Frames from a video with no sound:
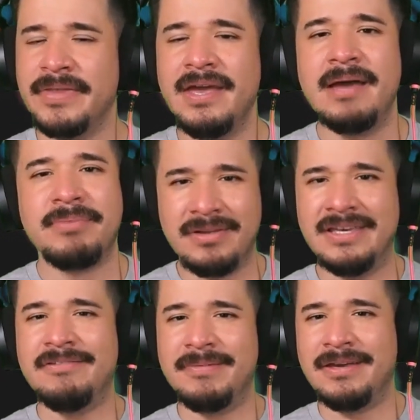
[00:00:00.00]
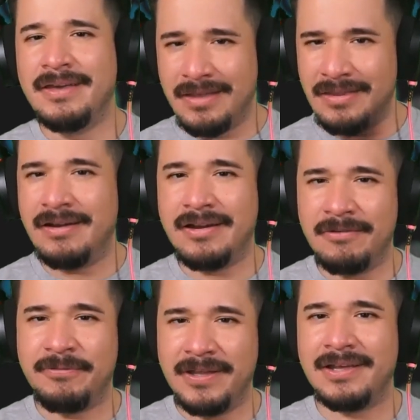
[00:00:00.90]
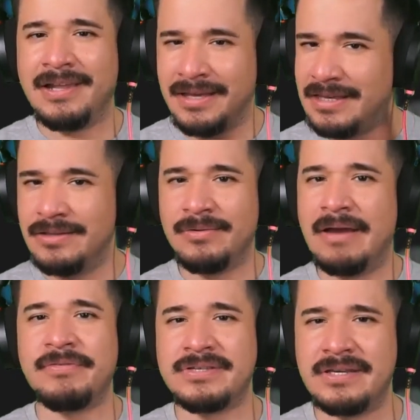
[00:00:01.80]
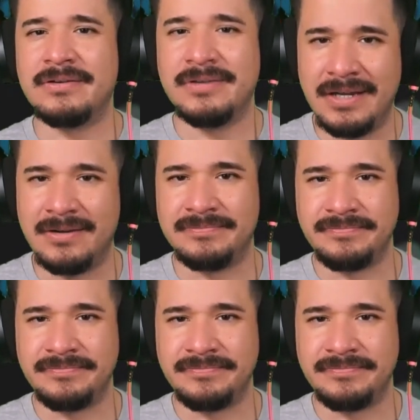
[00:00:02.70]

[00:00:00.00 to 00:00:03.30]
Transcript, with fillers: And believe me, they're going to feel it like they do every single year.